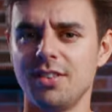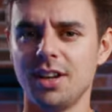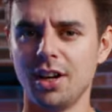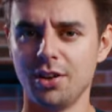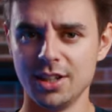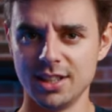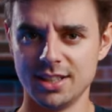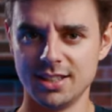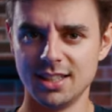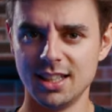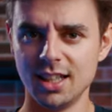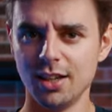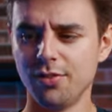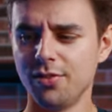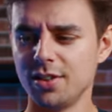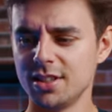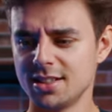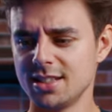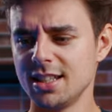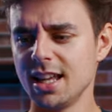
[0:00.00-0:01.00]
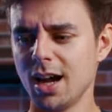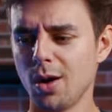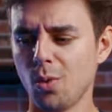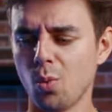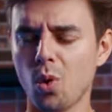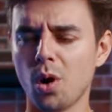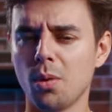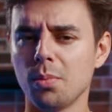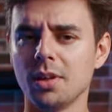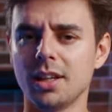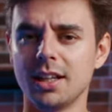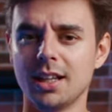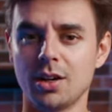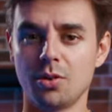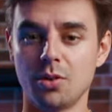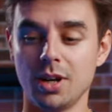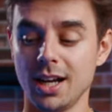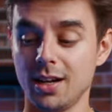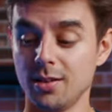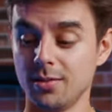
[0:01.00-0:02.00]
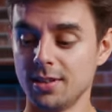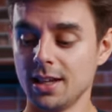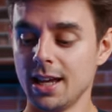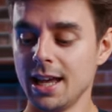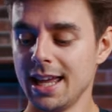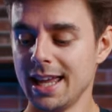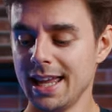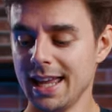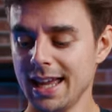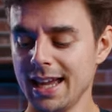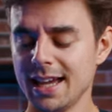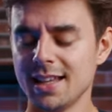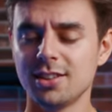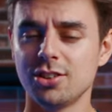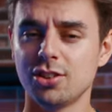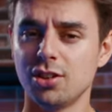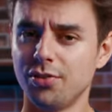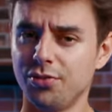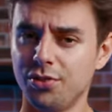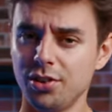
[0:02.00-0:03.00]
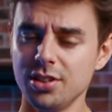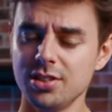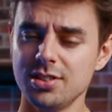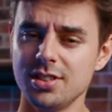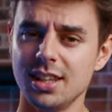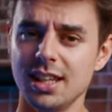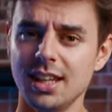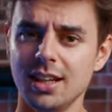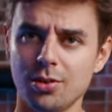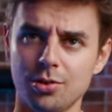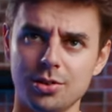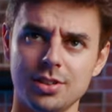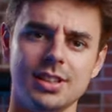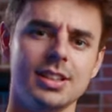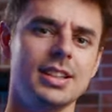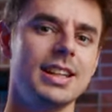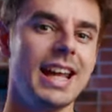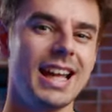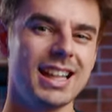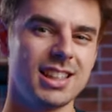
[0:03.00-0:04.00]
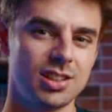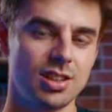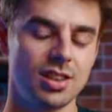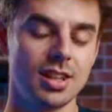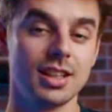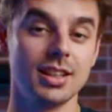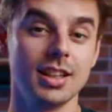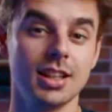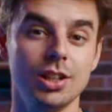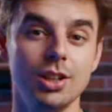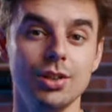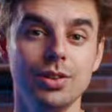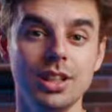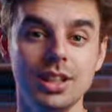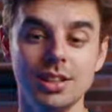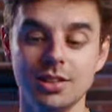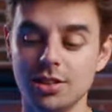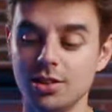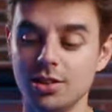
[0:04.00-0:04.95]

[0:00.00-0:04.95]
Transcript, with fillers: very stiff. It's not wobbling around and the first thing or the next thing that you need